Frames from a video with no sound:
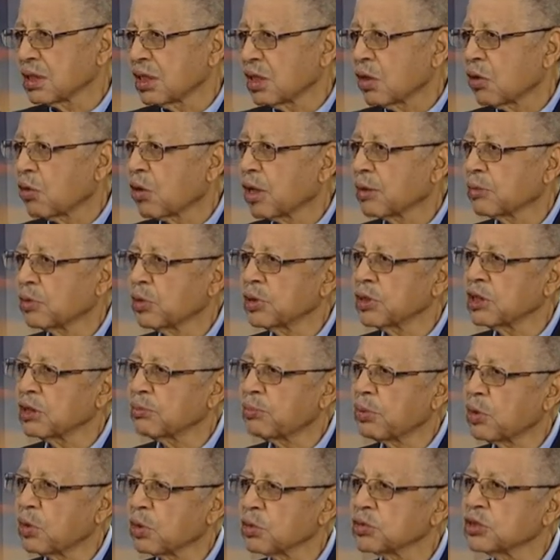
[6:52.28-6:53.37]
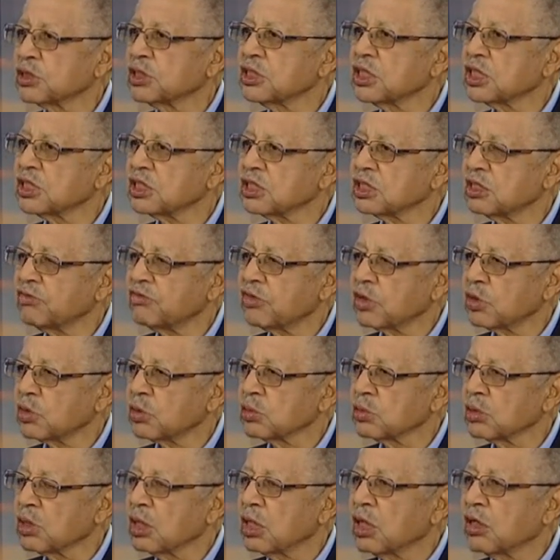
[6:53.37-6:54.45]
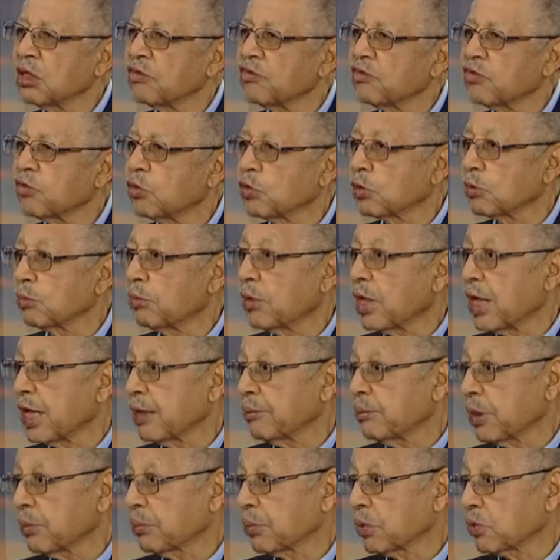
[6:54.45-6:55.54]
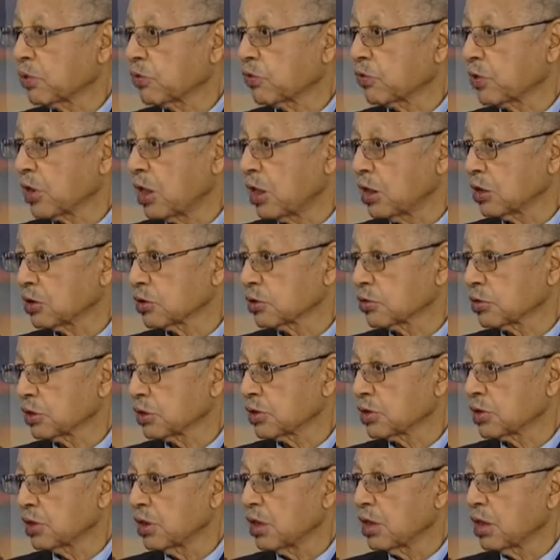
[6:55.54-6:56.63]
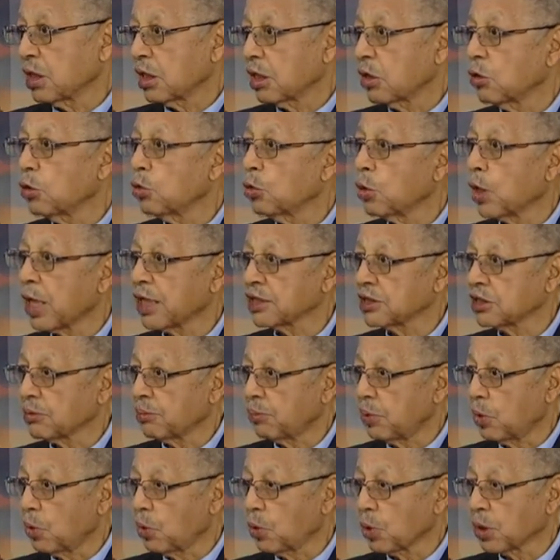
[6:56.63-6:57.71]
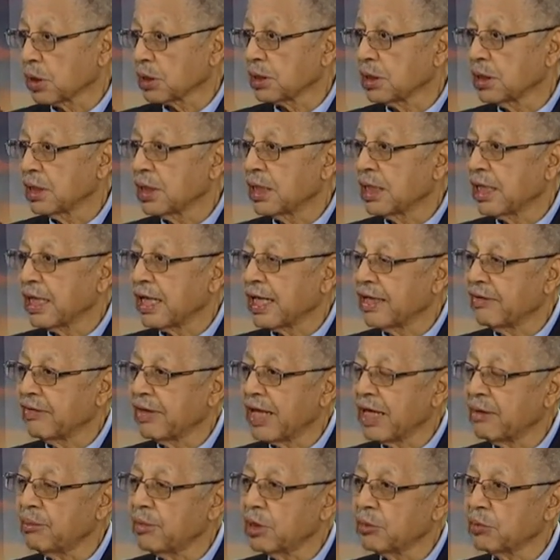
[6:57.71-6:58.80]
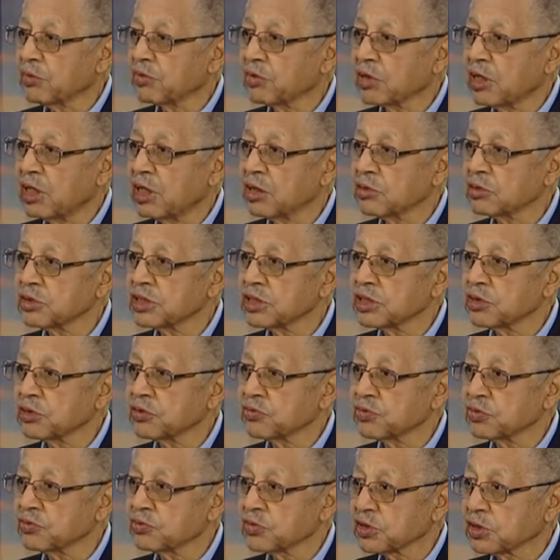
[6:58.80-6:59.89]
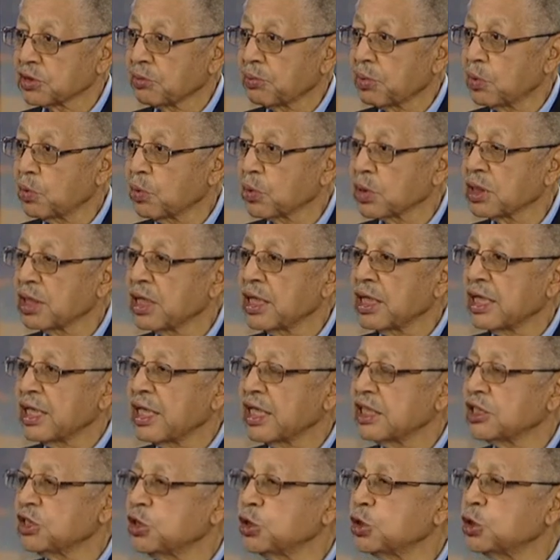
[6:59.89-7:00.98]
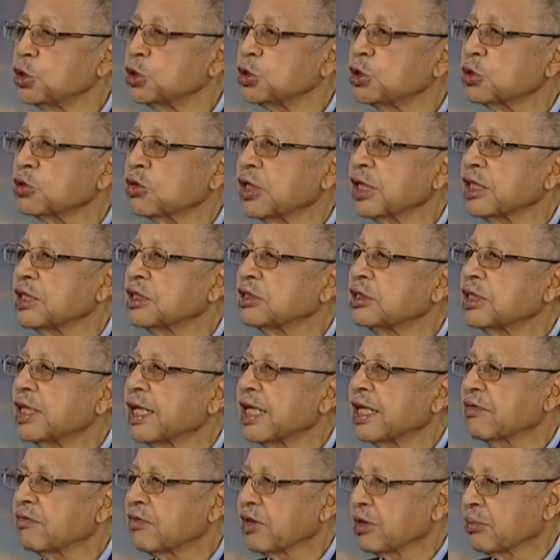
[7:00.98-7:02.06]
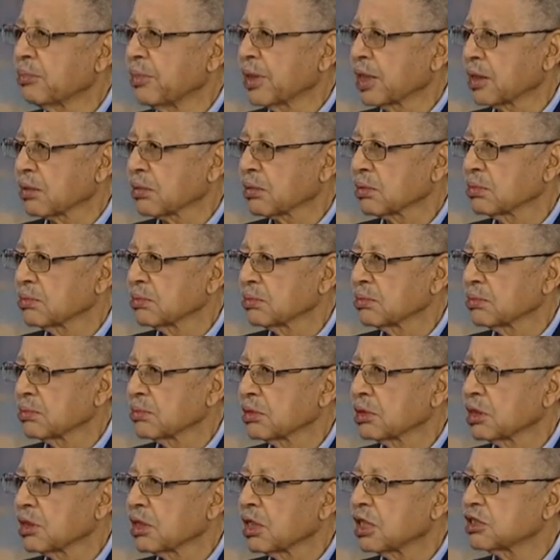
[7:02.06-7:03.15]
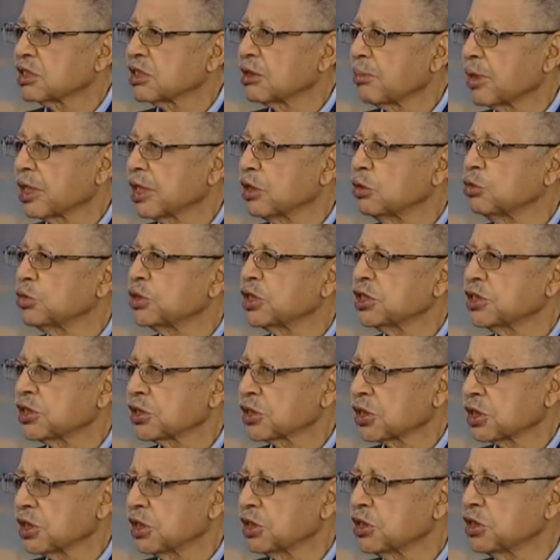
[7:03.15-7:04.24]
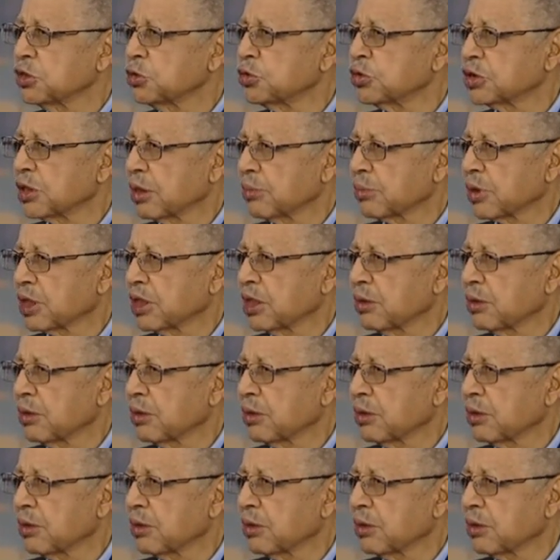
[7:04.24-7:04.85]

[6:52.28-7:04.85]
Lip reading: or I'm going to the polls just to vote for my member of Congress who I support. And that member of Congress who support is usually in the middle. Somebody who says they're going to do something